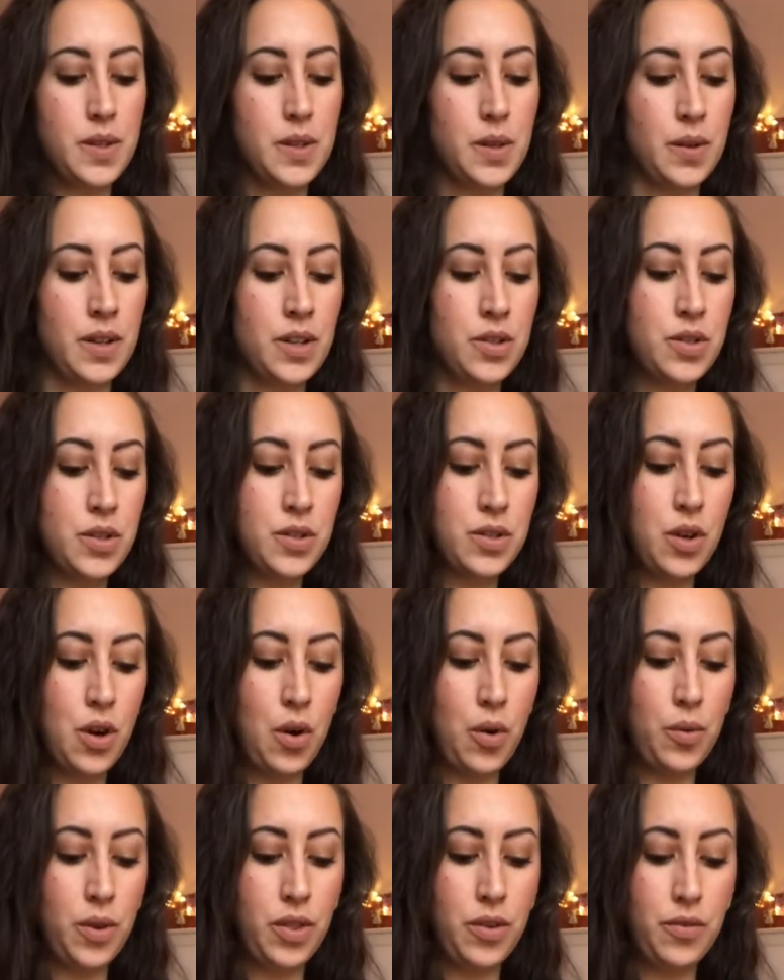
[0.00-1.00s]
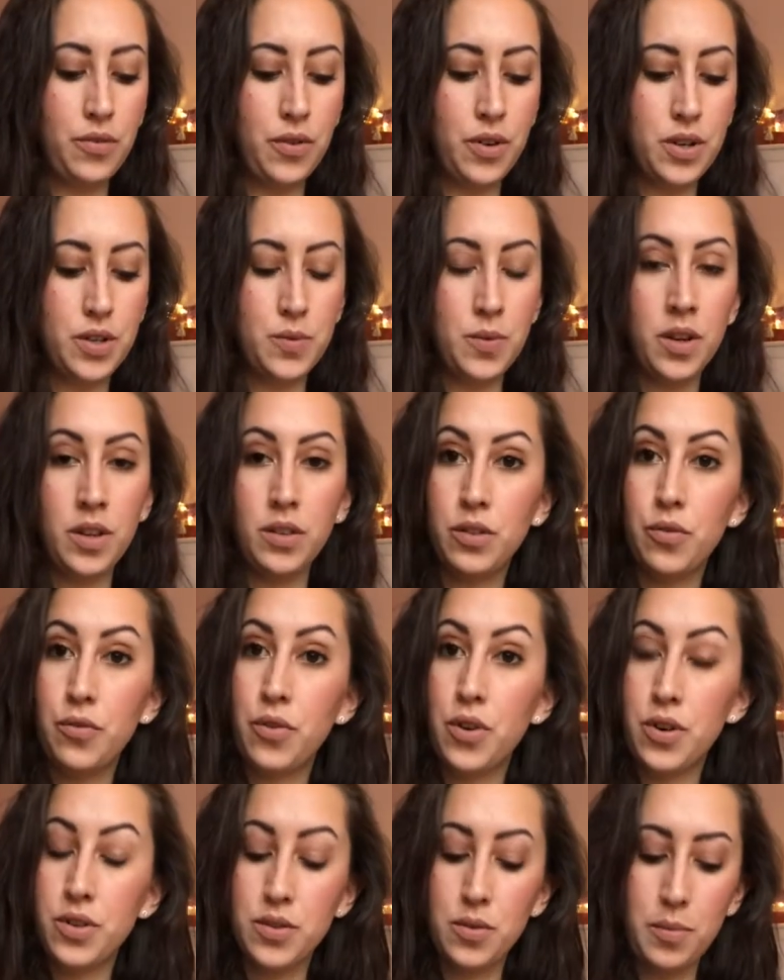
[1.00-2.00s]
So let's just go with the first one.
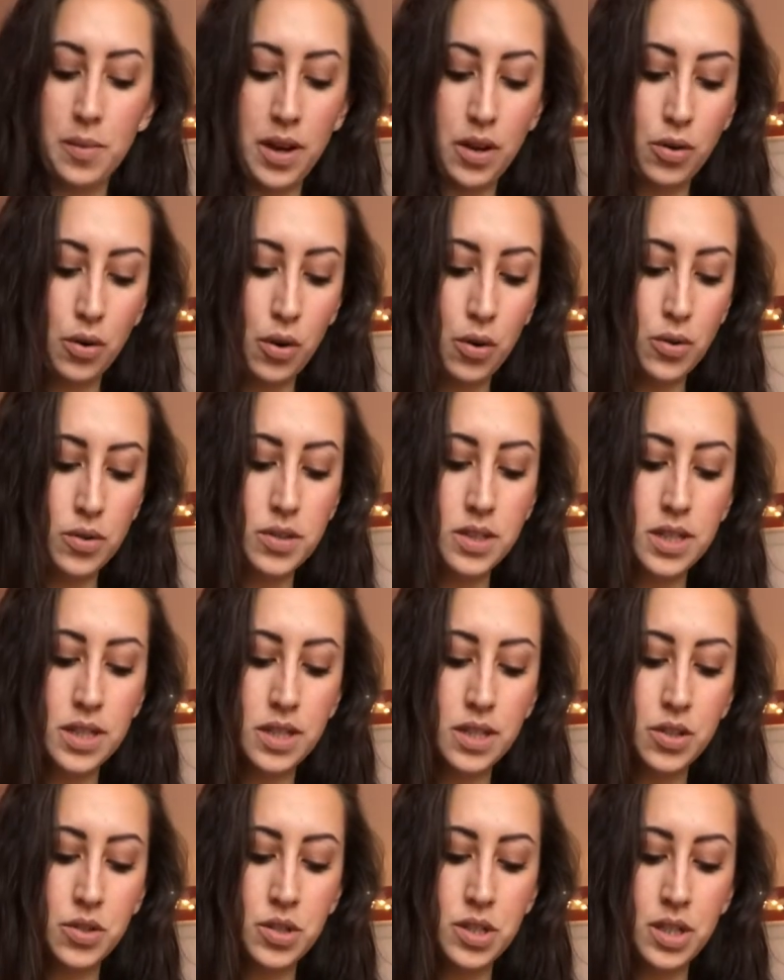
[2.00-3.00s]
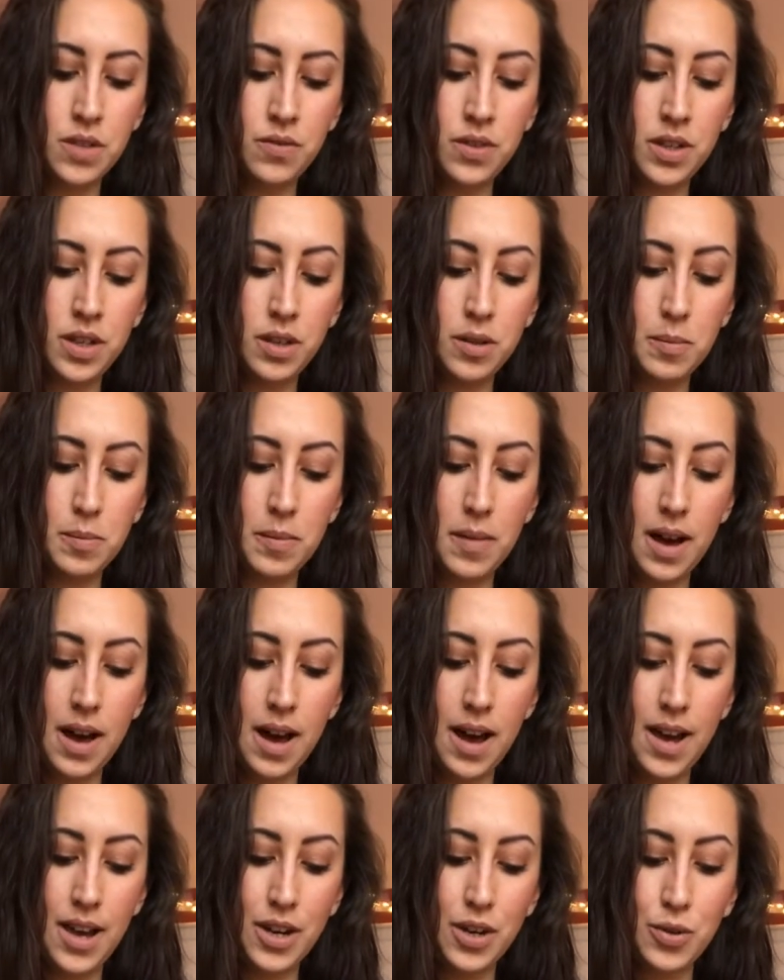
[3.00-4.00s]
The first of my goals is achieving
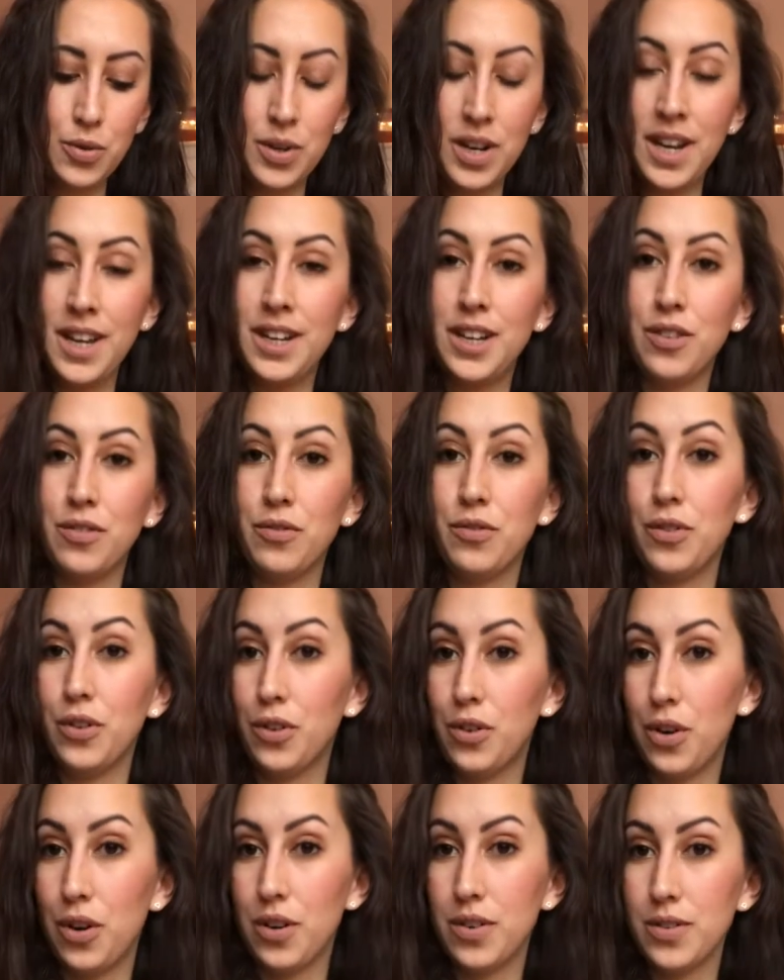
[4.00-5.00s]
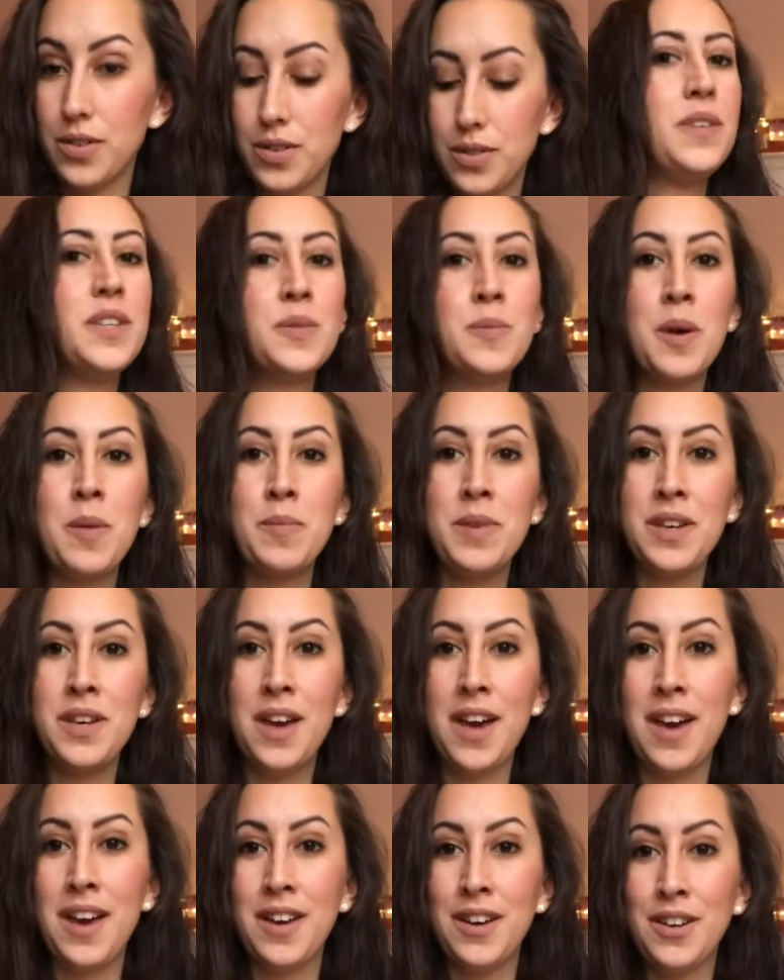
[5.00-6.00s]
my creative goals. This may be
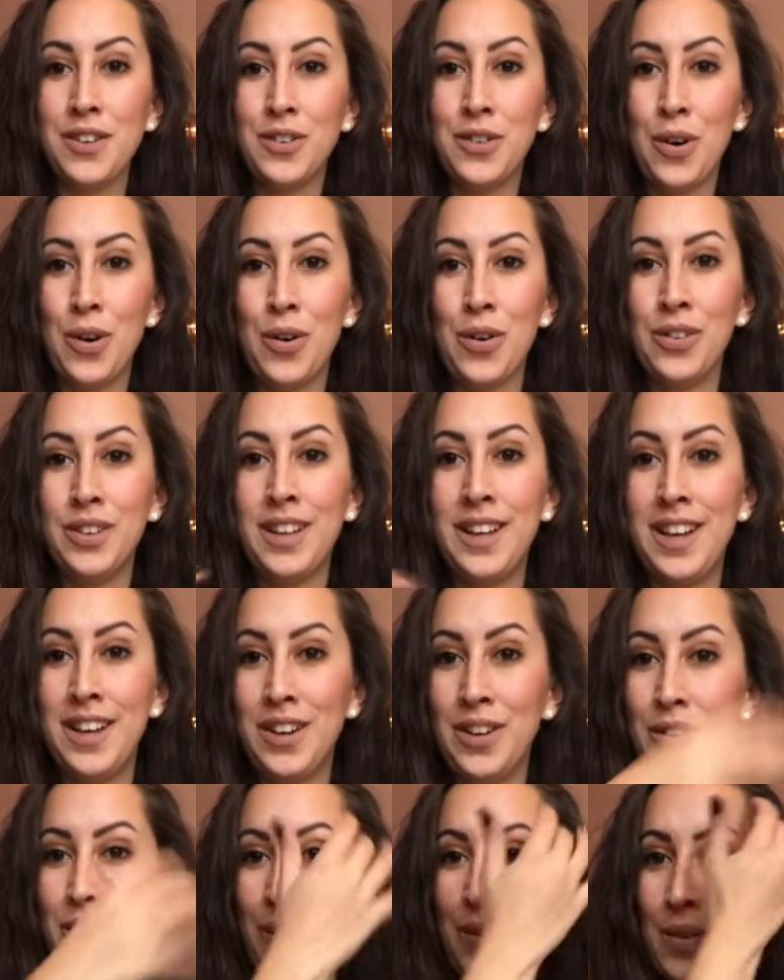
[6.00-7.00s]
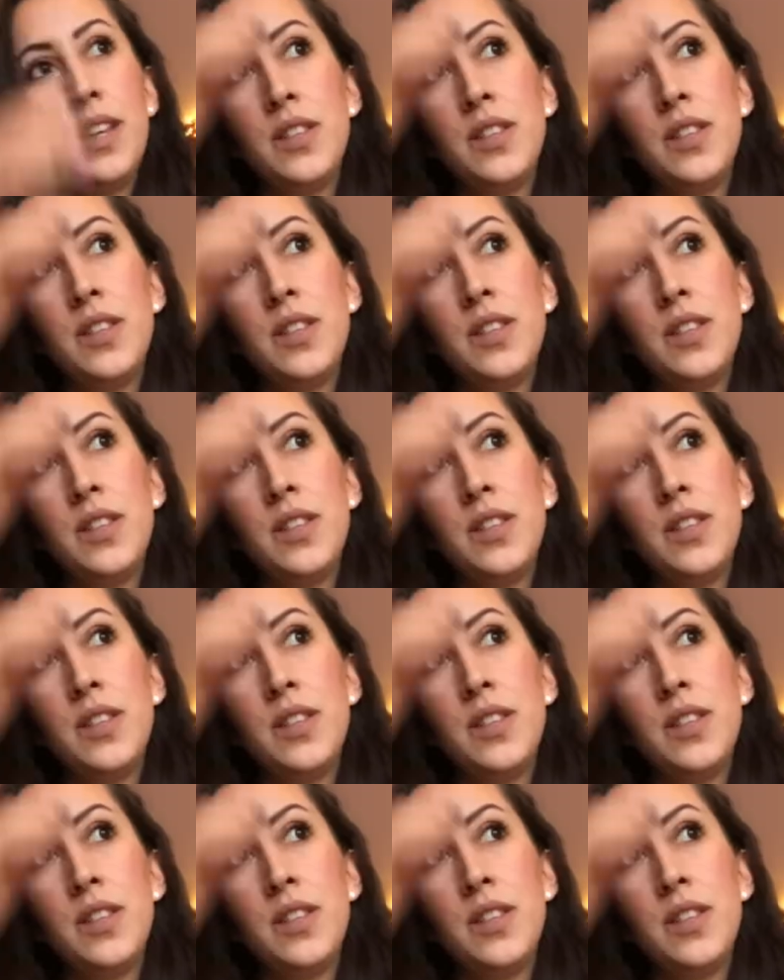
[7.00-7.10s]
a goal and a goal.